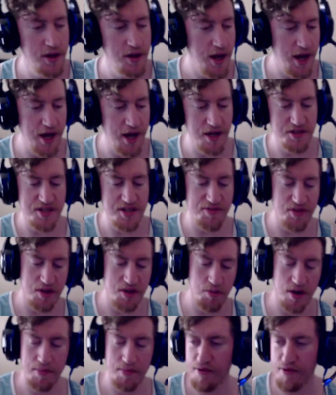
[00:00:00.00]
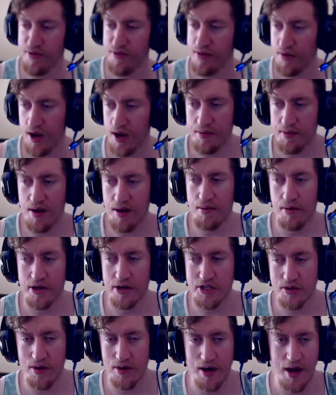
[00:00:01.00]
Uh, definitely one of my favorite anime I'm
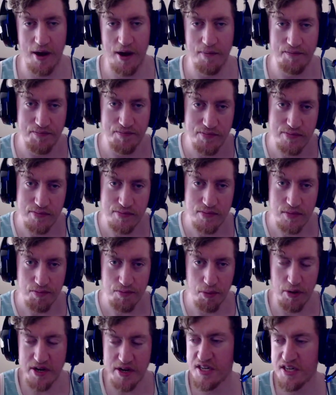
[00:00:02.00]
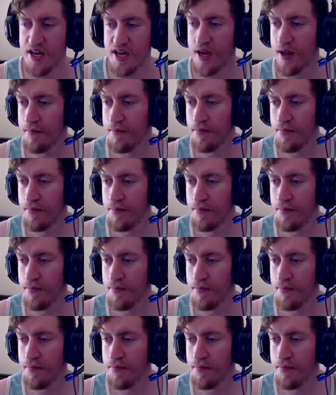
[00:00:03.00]
watching right now. Pretty sick.